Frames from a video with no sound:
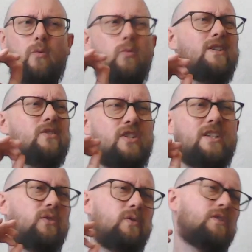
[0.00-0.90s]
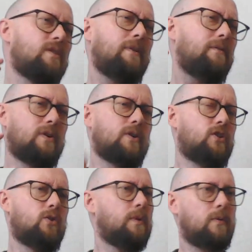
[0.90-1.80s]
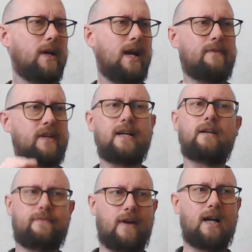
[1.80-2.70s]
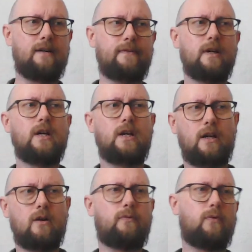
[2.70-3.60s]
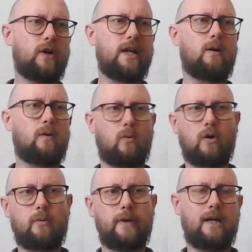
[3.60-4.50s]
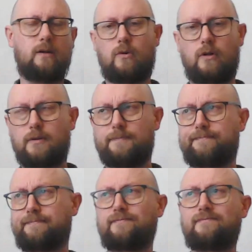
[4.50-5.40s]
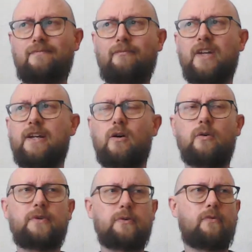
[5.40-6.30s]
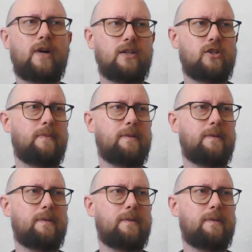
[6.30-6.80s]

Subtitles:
we are still doing something very stupid. We have a 9 to 5, 40-hour work week, or if you're French,